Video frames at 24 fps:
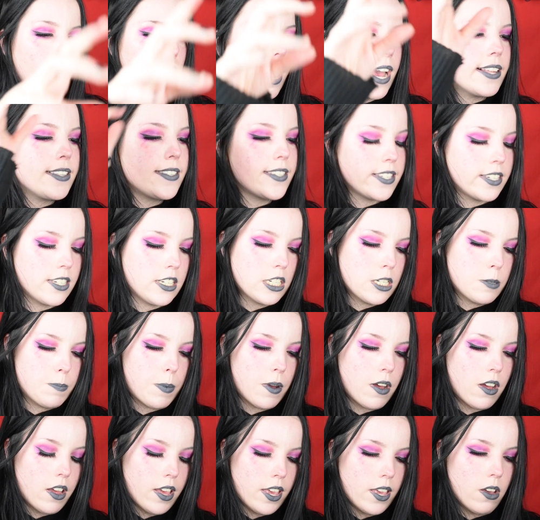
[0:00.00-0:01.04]
that I didn't
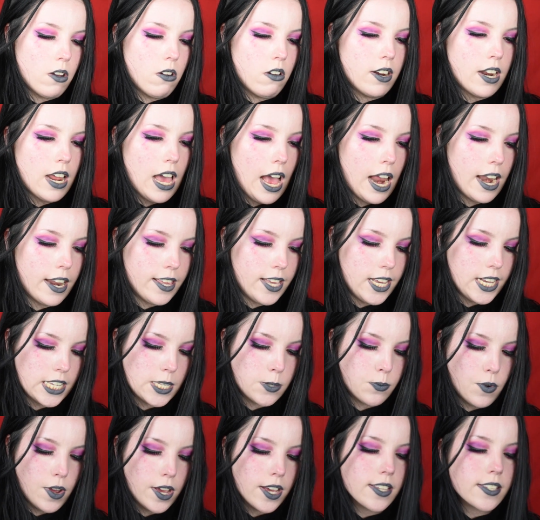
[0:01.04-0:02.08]
buy on
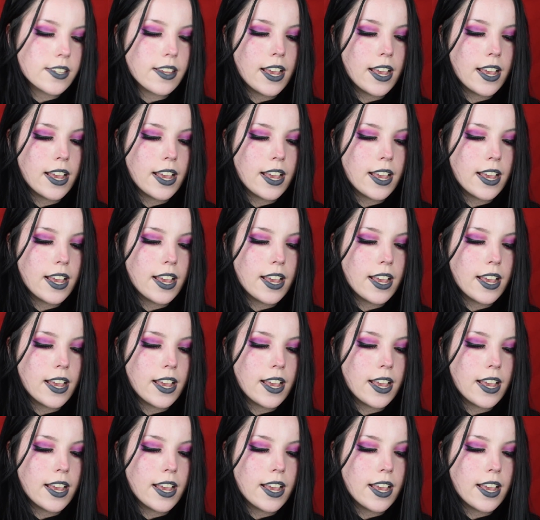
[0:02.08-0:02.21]
AliExpress.